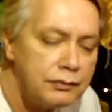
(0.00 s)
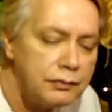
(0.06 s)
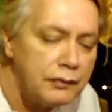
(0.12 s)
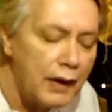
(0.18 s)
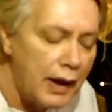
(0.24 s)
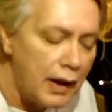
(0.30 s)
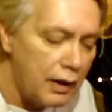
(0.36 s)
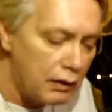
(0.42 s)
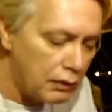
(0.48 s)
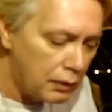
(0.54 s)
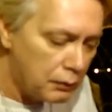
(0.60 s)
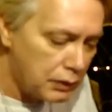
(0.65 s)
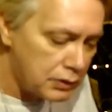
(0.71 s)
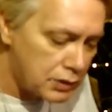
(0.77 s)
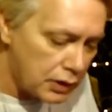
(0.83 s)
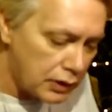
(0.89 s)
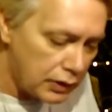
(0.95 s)
yeah, let
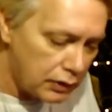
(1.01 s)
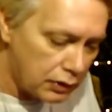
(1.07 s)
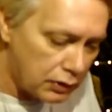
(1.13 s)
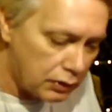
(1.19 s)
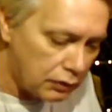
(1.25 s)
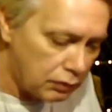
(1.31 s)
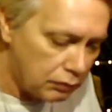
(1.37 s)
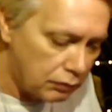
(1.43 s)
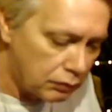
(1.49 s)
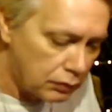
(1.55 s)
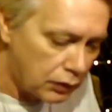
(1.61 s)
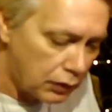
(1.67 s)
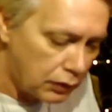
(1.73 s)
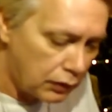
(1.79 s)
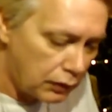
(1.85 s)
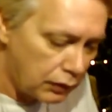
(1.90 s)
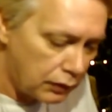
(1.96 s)
me say,
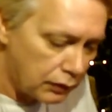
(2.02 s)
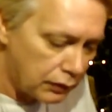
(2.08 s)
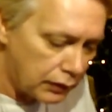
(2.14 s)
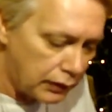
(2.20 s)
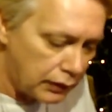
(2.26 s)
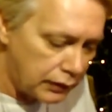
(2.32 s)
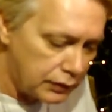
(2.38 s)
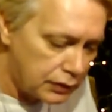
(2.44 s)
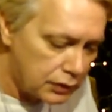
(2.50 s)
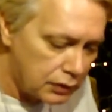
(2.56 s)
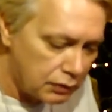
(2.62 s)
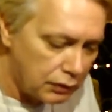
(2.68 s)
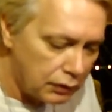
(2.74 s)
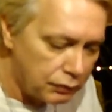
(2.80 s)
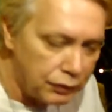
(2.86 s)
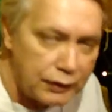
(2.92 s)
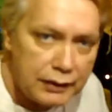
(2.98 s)
these,
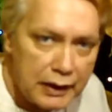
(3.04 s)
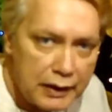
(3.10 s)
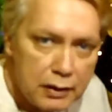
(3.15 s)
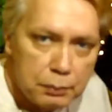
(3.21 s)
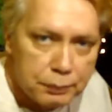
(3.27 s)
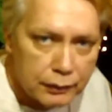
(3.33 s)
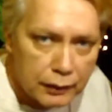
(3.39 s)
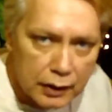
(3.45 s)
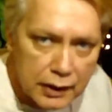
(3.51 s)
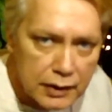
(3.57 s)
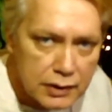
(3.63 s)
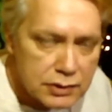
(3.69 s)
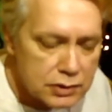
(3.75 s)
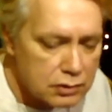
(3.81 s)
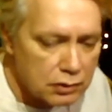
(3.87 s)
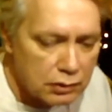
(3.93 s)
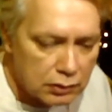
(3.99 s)
if you need a
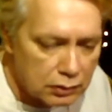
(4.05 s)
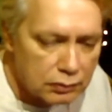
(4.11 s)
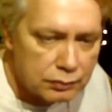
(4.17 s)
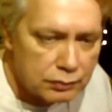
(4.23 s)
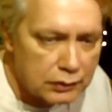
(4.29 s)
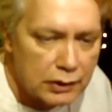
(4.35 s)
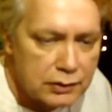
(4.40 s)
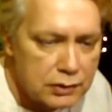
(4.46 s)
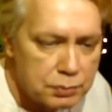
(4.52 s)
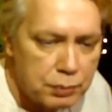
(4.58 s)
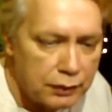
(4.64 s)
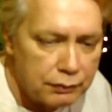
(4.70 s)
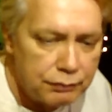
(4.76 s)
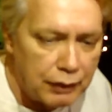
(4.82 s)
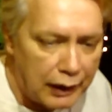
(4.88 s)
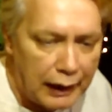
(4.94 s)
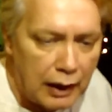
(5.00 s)
price, let's
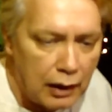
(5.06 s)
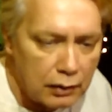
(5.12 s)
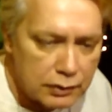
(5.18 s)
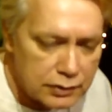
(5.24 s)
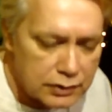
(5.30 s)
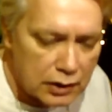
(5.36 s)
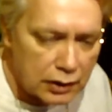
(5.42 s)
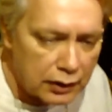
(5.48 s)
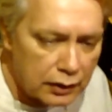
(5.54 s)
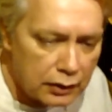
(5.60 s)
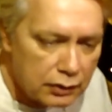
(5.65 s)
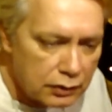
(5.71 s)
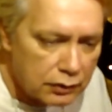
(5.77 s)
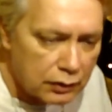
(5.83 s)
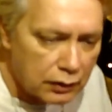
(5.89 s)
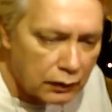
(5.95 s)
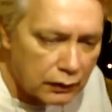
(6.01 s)
put $5 on it,
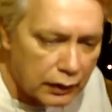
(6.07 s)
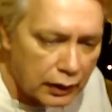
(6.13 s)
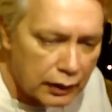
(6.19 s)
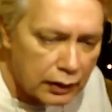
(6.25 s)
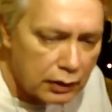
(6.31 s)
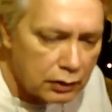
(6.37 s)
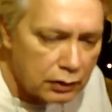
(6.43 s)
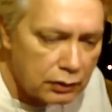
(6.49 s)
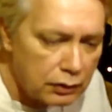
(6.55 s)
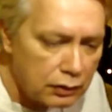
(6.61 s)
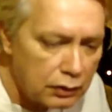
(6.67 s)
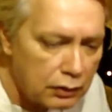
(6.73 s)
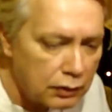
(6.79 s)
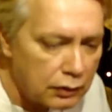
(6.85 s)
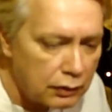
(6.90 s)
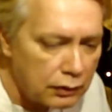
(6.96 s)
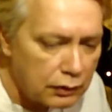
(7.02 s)
okay?
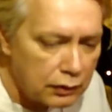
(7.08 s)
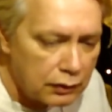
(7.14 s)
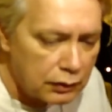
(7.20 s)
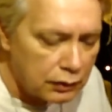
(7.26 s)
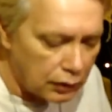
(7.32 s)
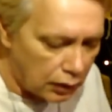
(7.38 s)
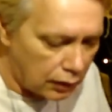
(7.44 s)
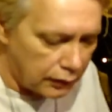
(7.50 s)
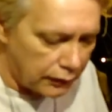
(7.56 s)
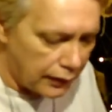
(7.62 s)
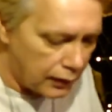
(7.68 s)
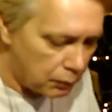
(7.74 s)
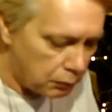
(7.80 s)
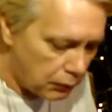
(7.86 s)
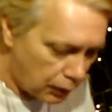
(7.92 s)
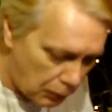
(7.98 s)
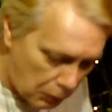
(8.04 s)
I'm done.